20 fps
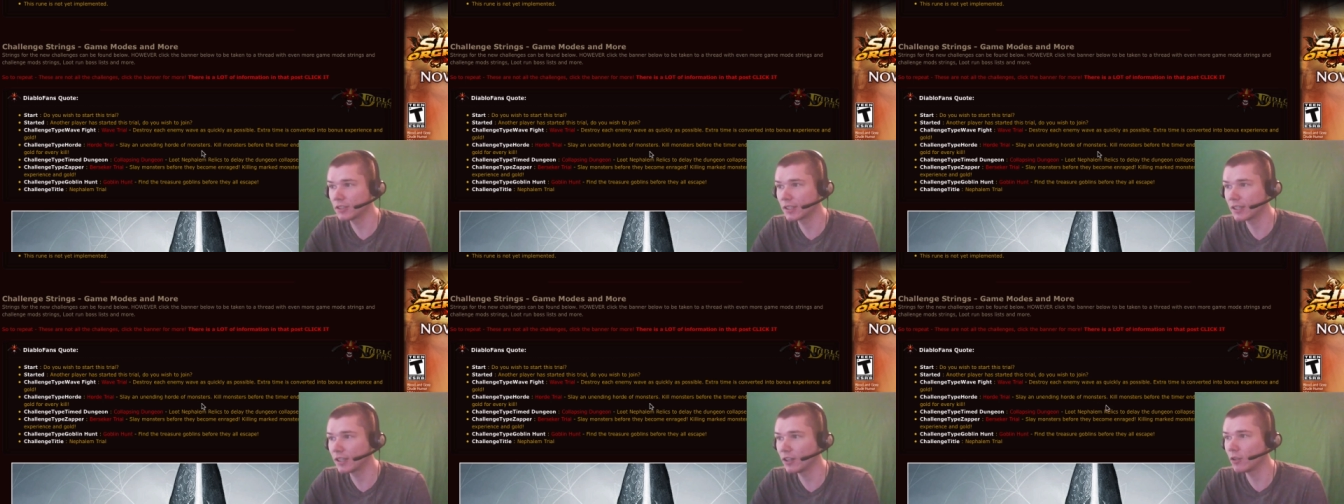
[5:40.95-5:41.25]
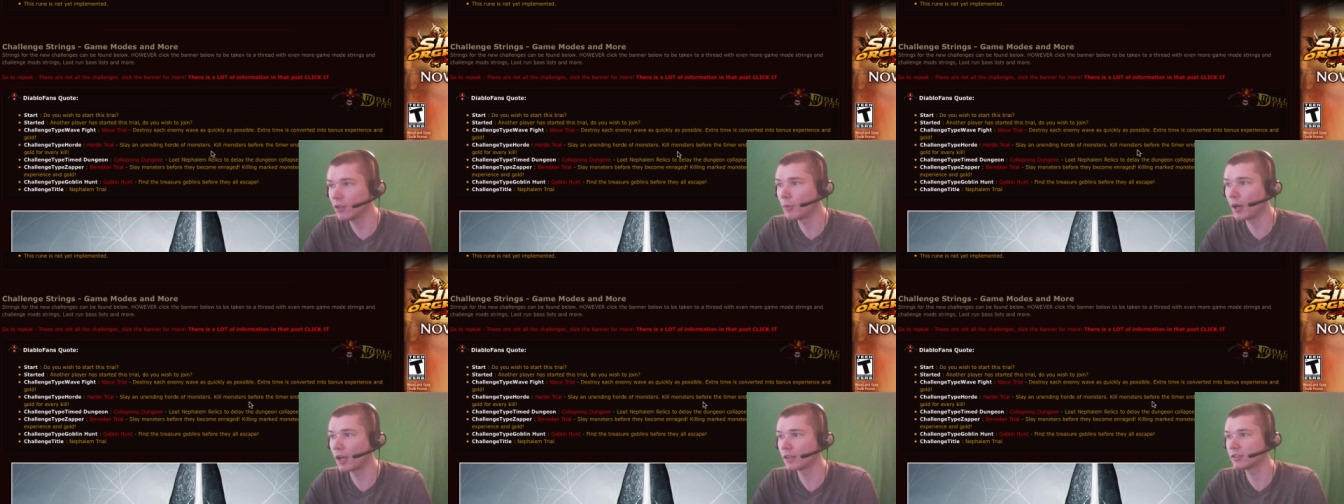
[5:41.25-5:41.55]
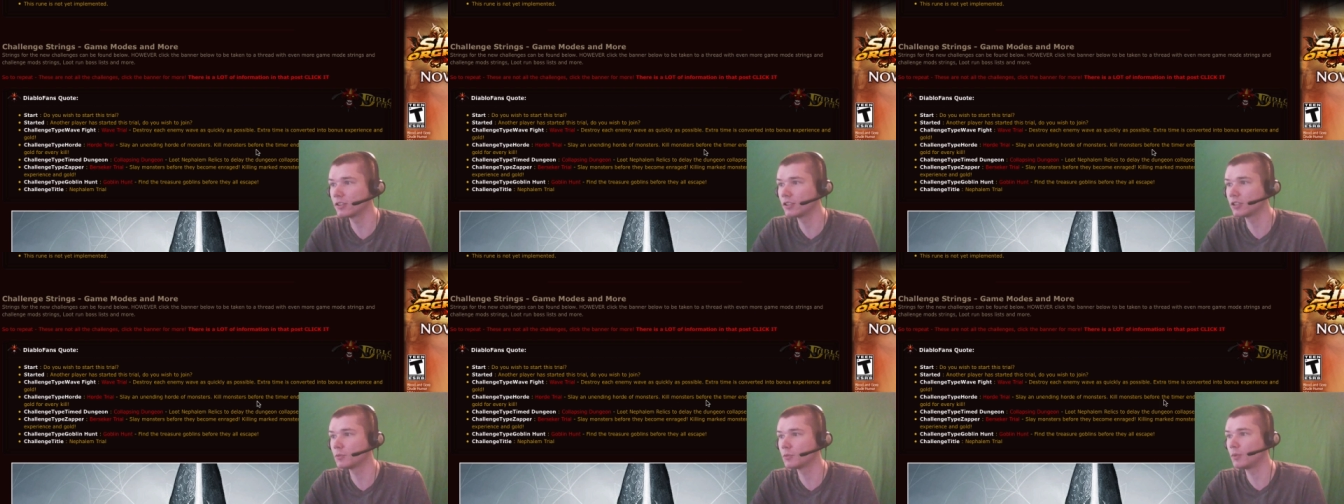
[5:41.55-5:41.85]
kill
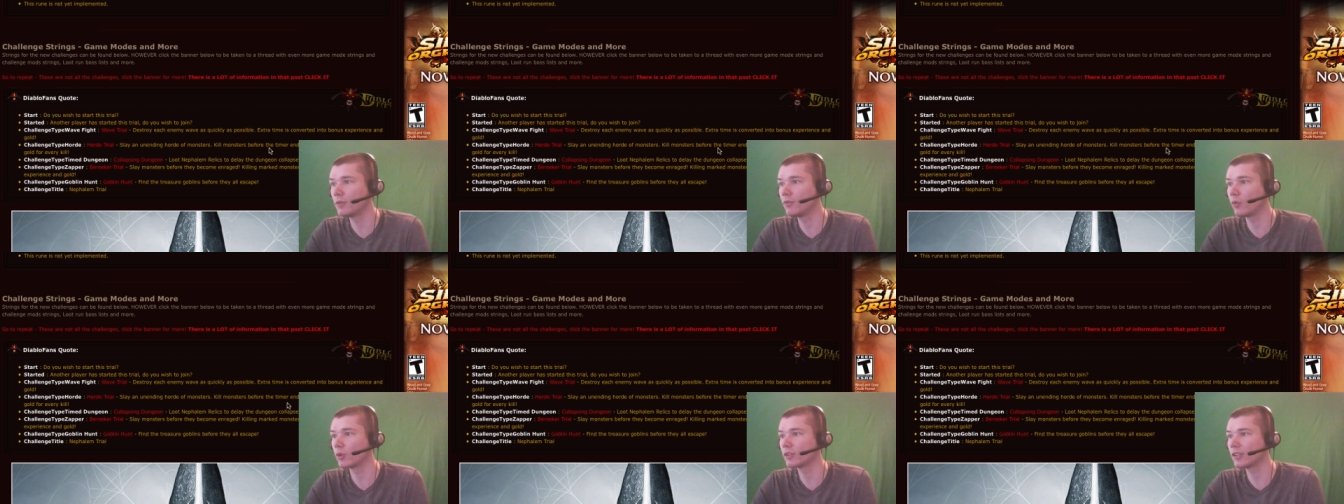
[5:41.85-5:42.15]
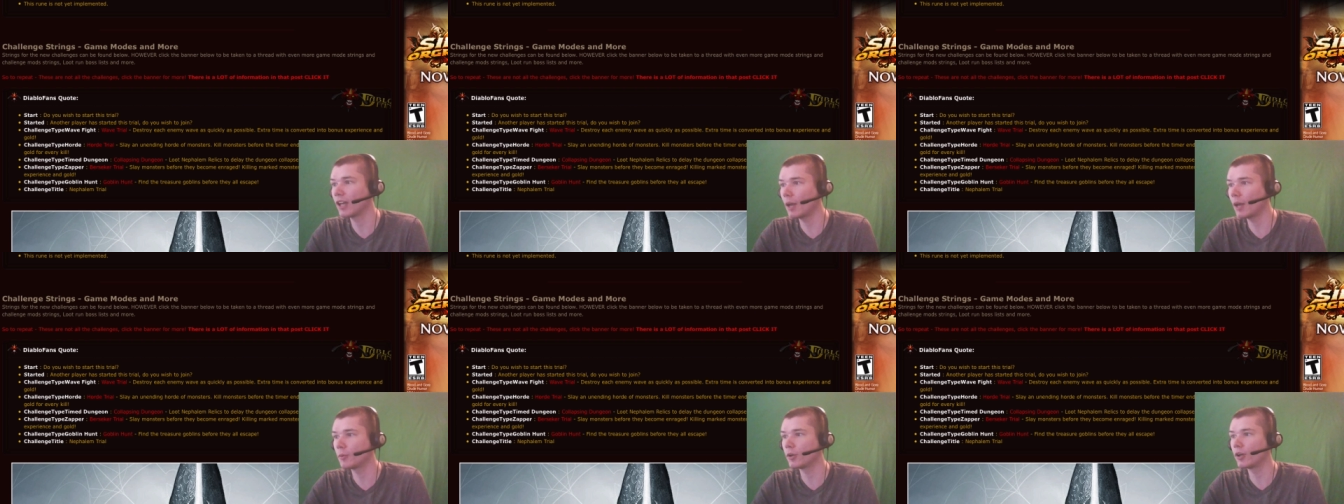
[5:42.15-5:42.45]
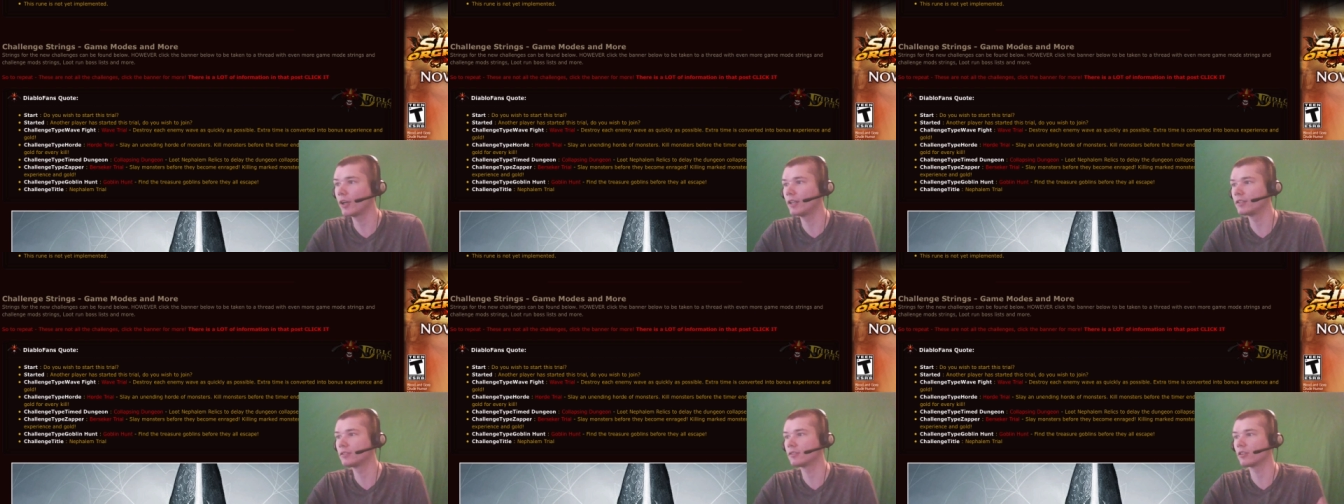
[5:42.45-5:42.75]
monsters before timer
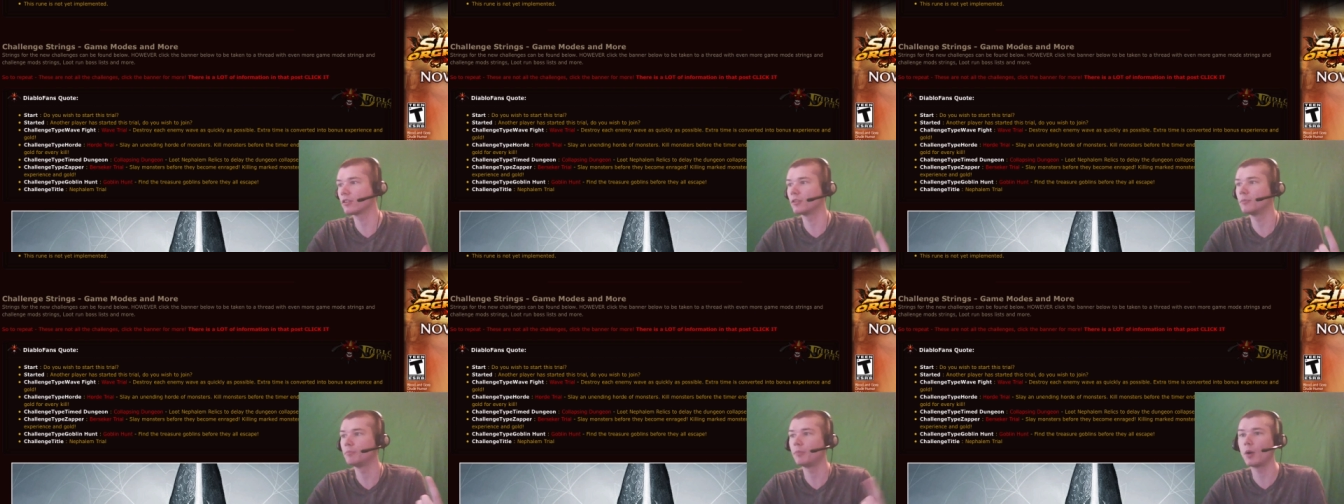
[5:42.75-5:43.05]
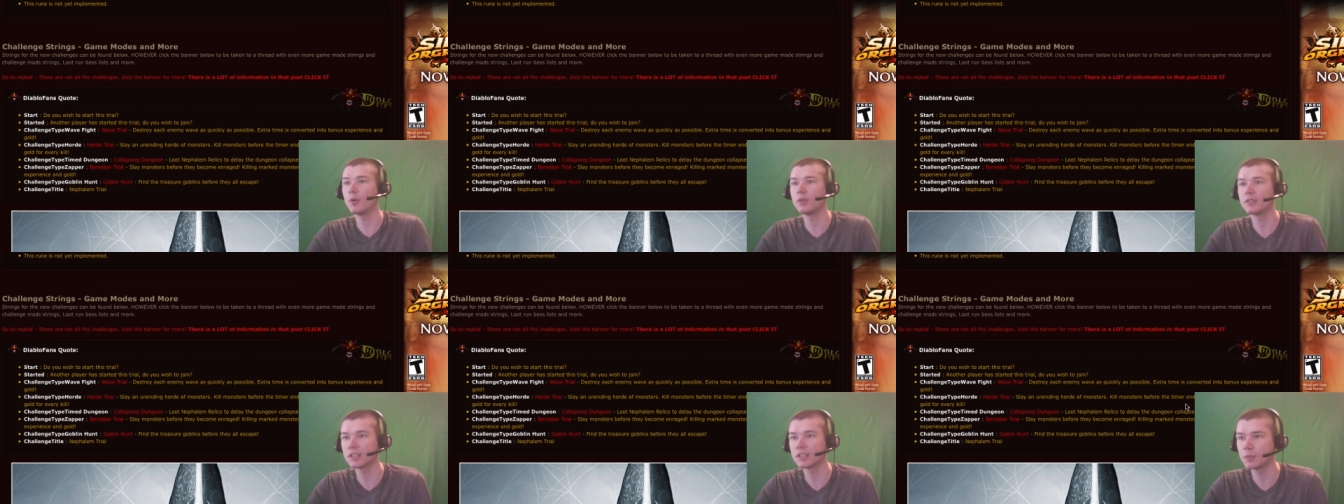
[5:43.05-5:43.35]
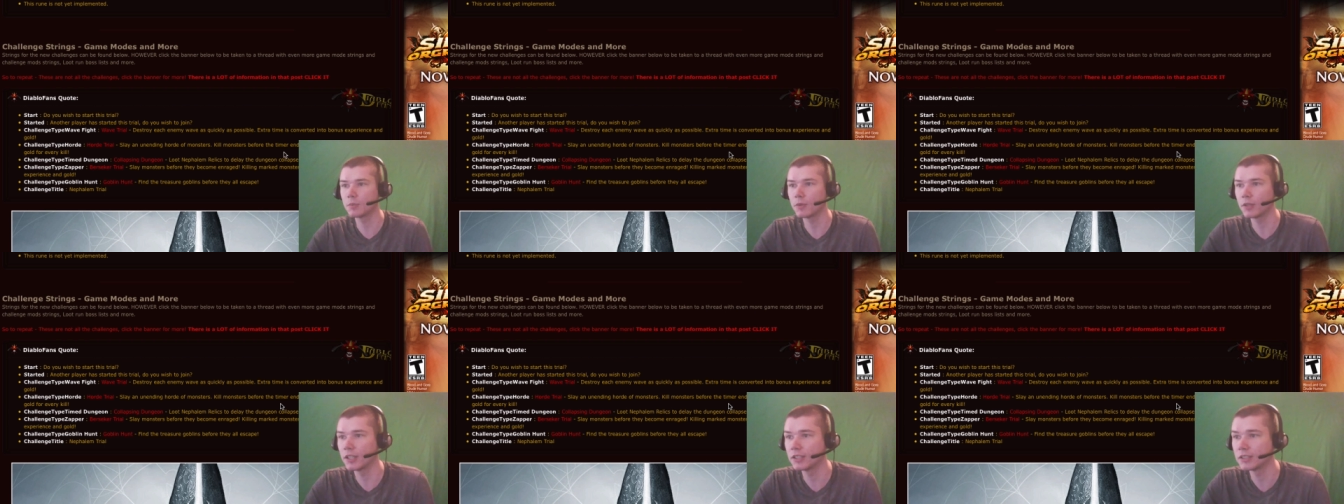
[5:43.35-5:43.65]
ends to earn bonus
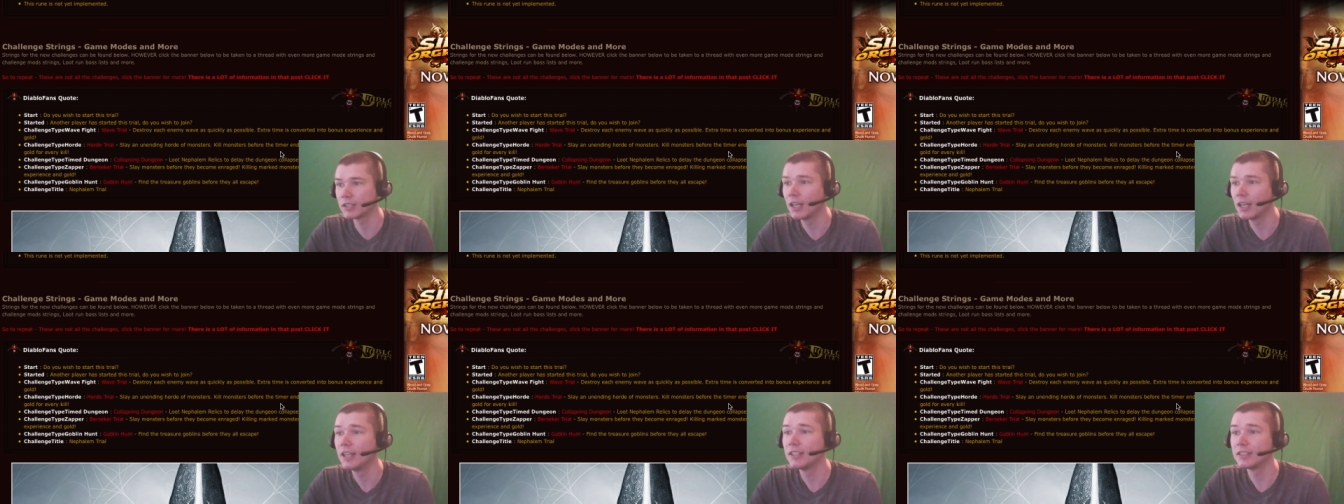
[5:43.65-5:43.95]
experience.